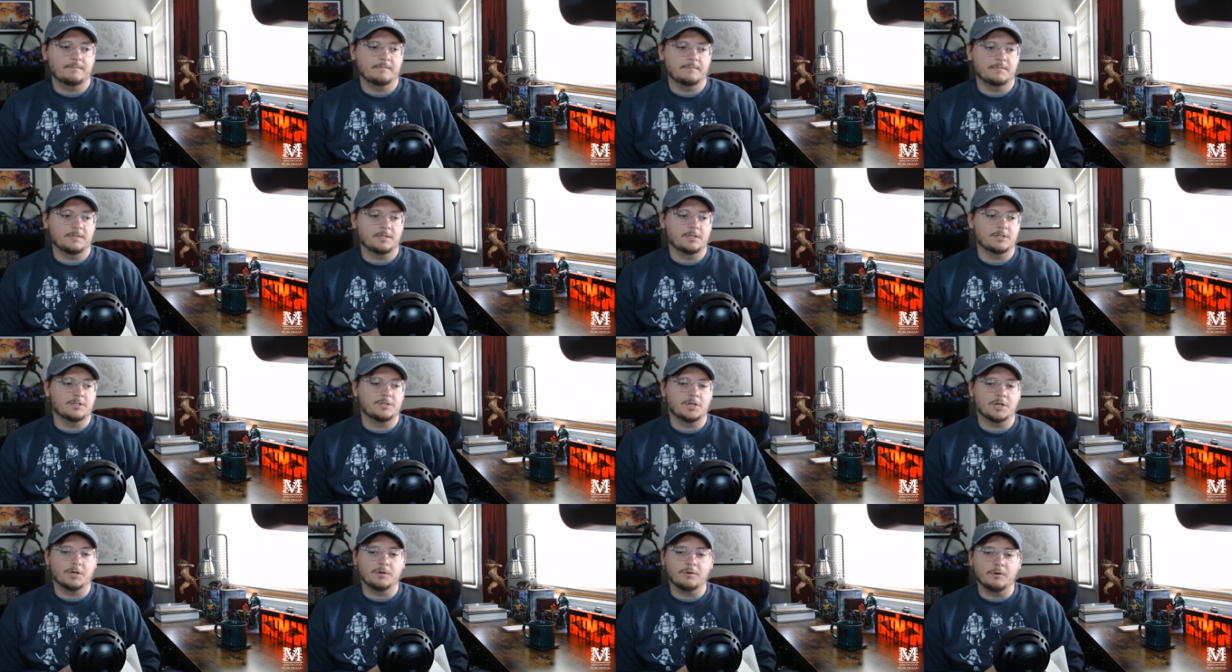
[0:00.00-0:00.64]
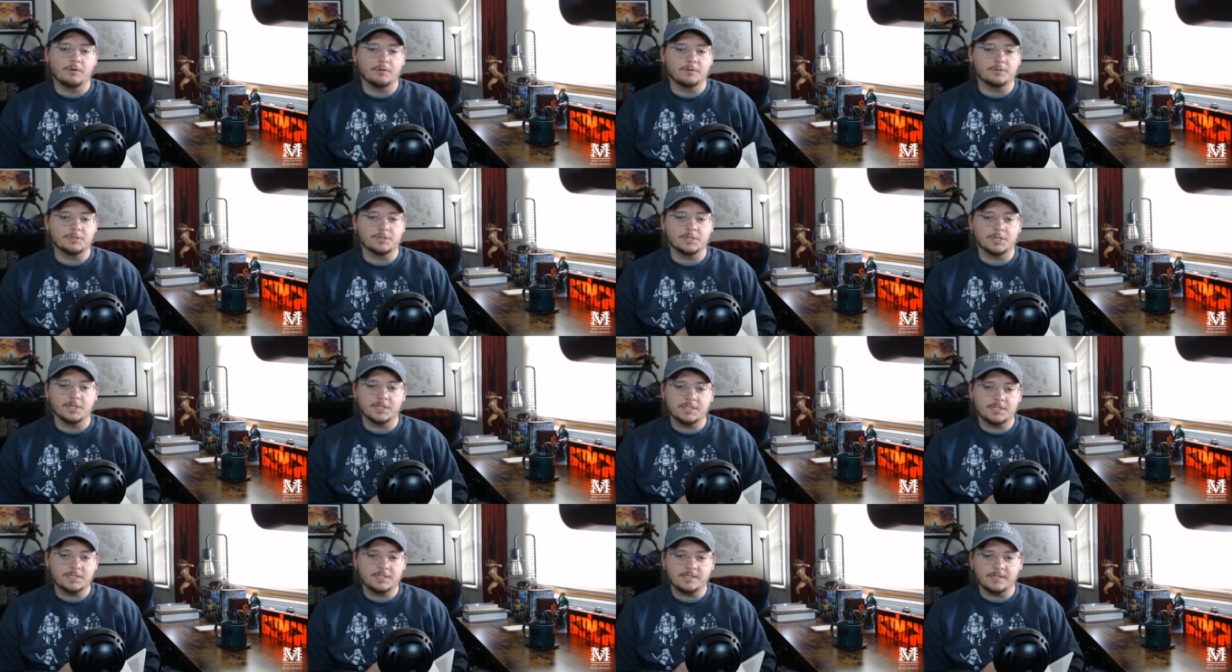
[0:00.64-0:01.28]
The general
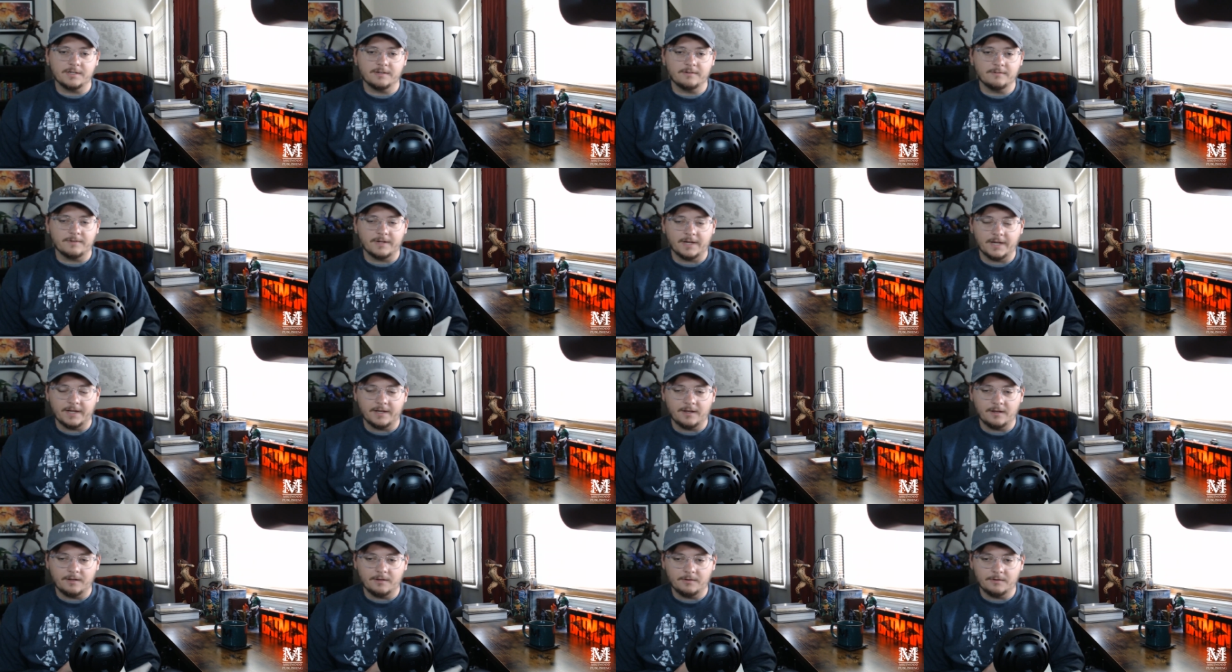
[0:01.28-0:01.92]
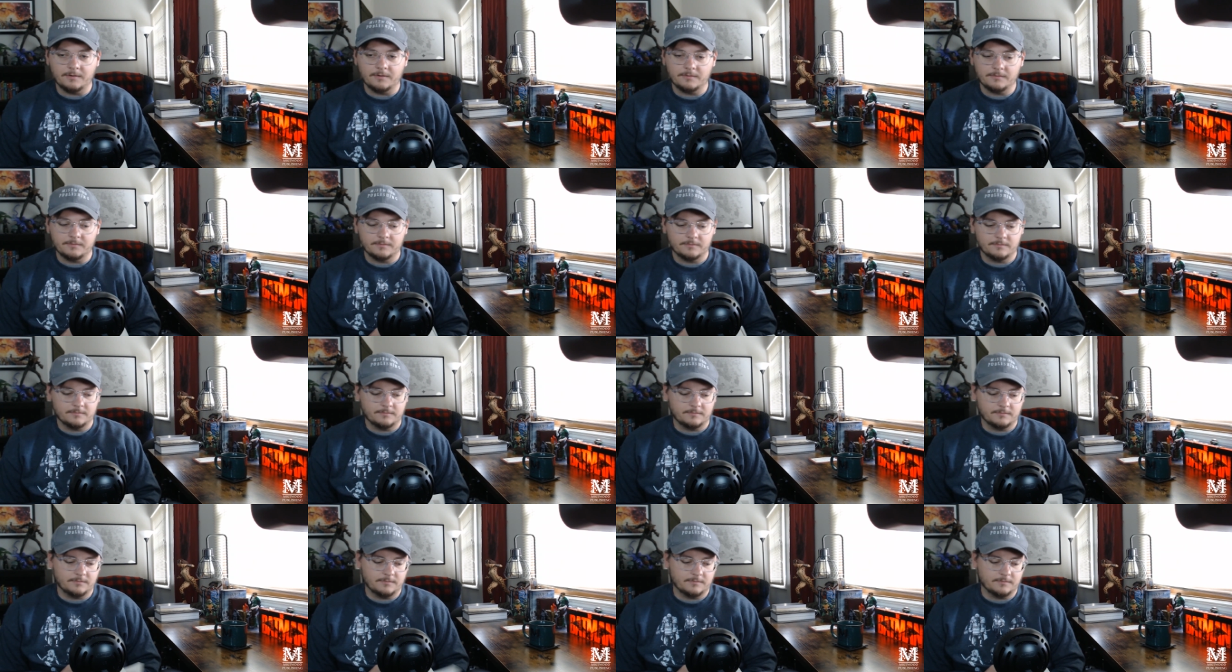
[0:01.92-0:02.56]
gist of how
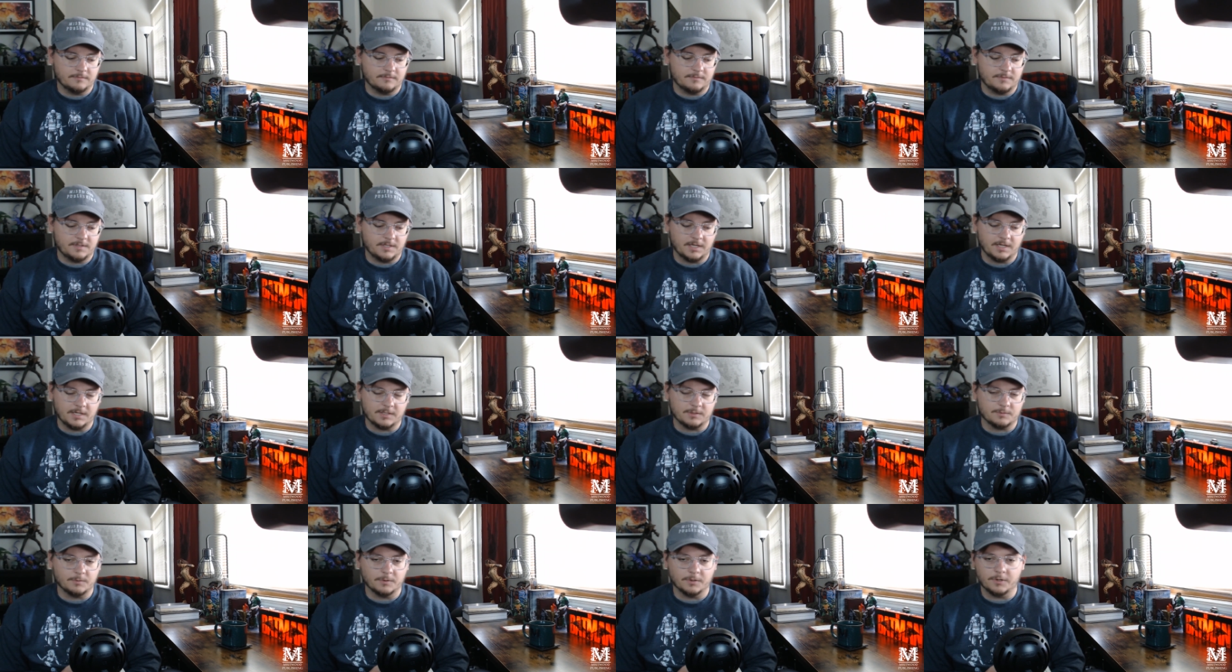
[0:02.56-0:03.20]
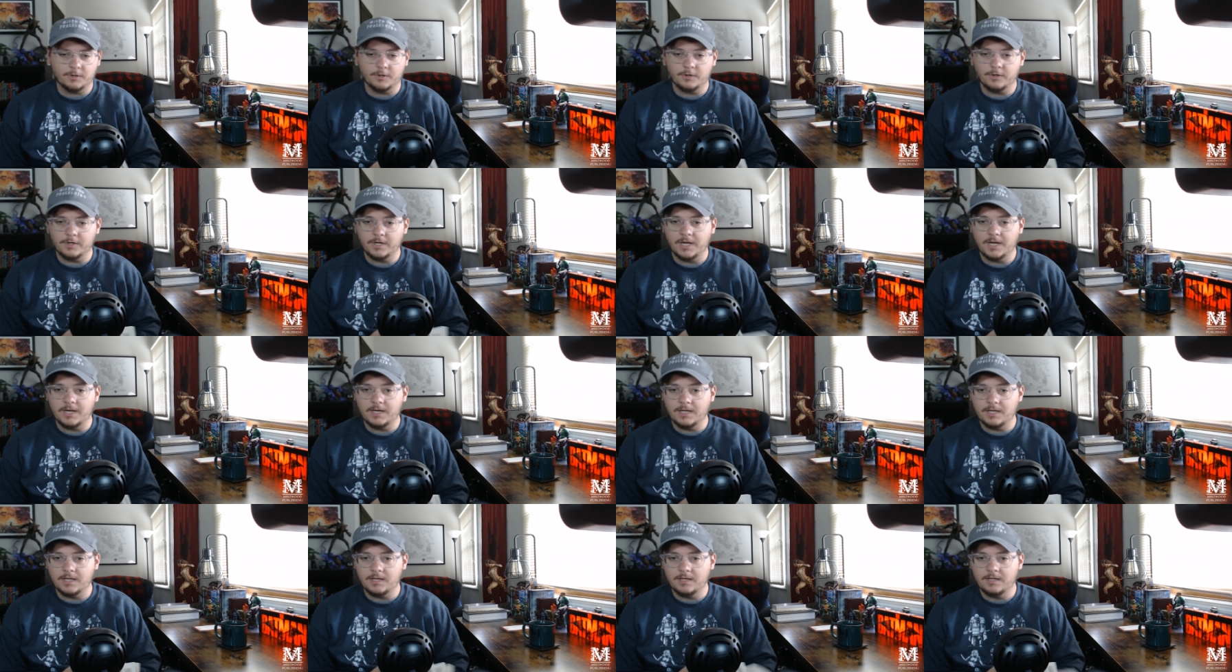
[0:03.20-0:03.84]
things were
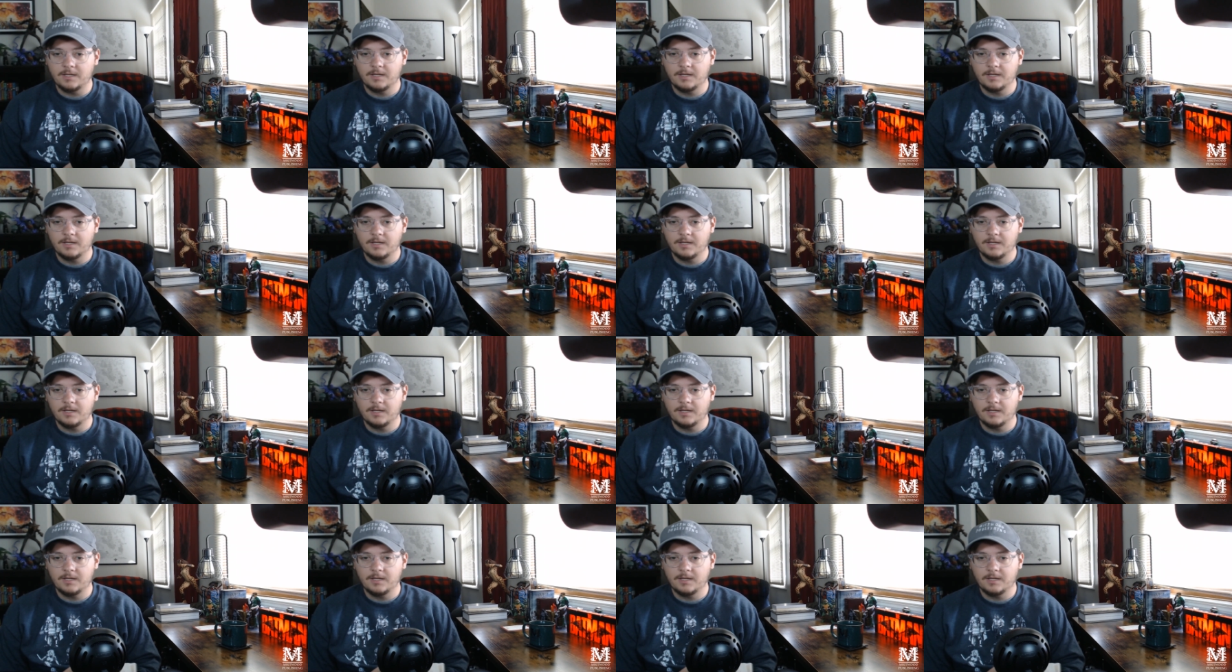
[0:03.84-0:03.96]
created,